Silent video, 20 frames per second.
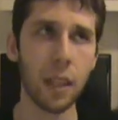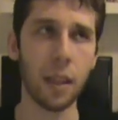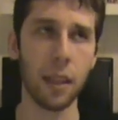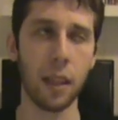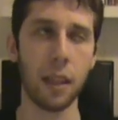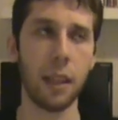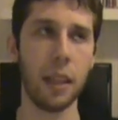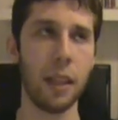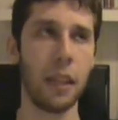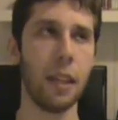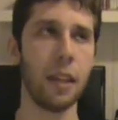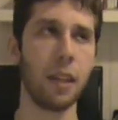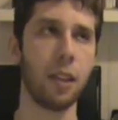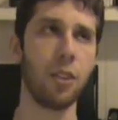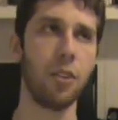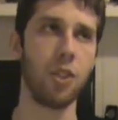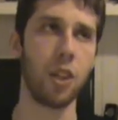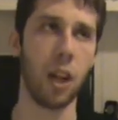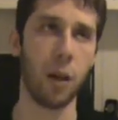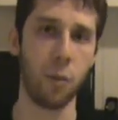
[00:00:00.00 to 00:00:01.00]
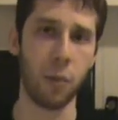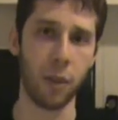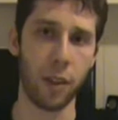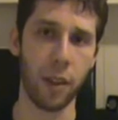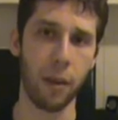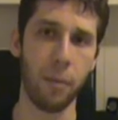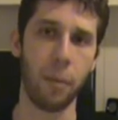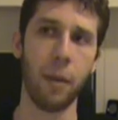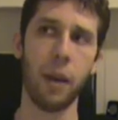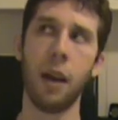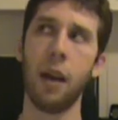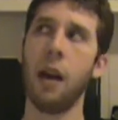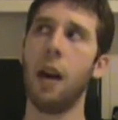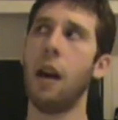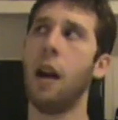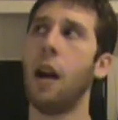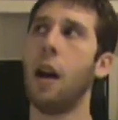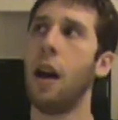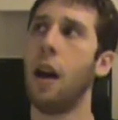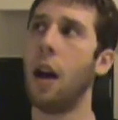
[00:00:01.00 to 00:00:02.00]
they did a good job with him.
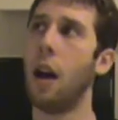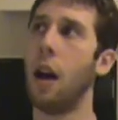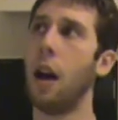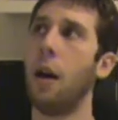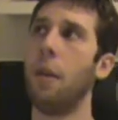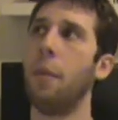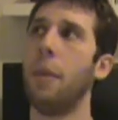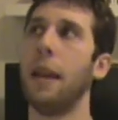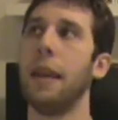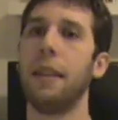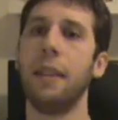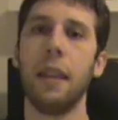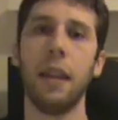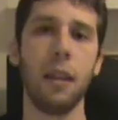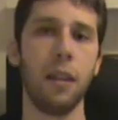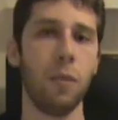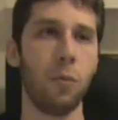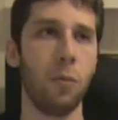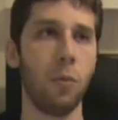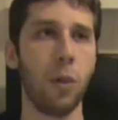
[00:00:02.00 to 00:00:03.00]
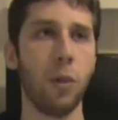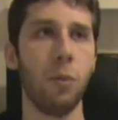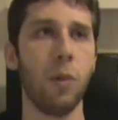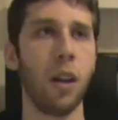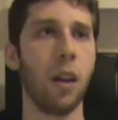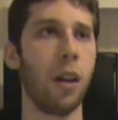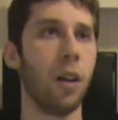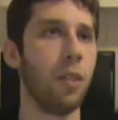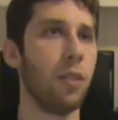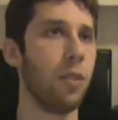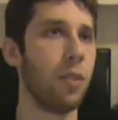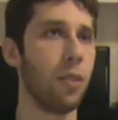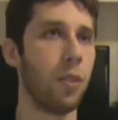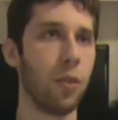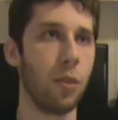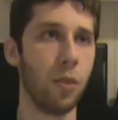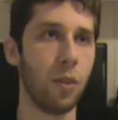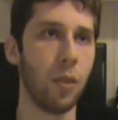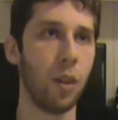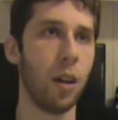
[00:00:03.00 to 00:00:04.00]
And then we went on
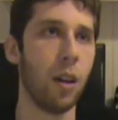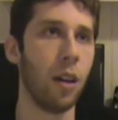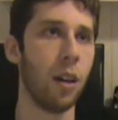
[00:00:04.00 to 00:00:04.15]
to